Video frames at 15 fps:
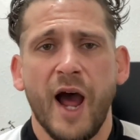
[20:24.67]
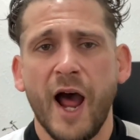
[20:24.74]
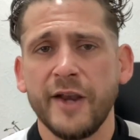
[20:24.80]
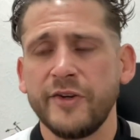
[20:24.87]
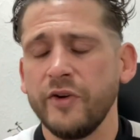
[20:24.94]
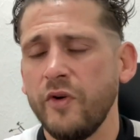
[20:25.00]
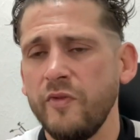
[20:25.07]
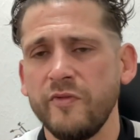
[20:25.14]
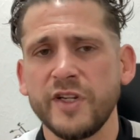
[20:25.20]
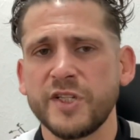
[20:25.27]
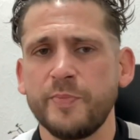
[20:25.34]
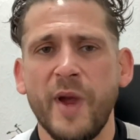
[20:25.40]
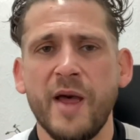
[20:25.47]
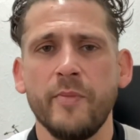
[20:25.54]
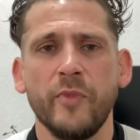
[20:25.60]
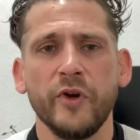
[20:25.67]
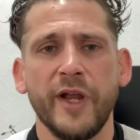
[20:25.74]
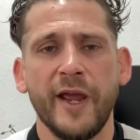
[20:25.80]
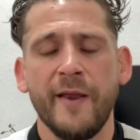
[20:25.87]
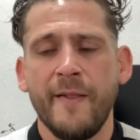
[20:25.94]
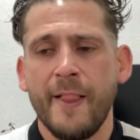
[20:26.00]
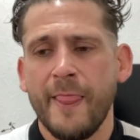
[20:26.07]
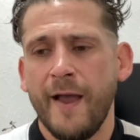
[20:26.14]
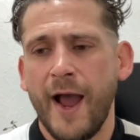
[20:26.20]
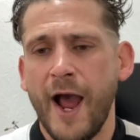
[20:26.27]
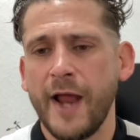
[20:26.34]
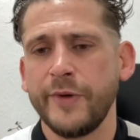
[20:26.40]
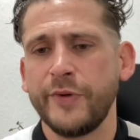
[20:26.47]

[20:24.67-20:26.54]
I don't respect money. I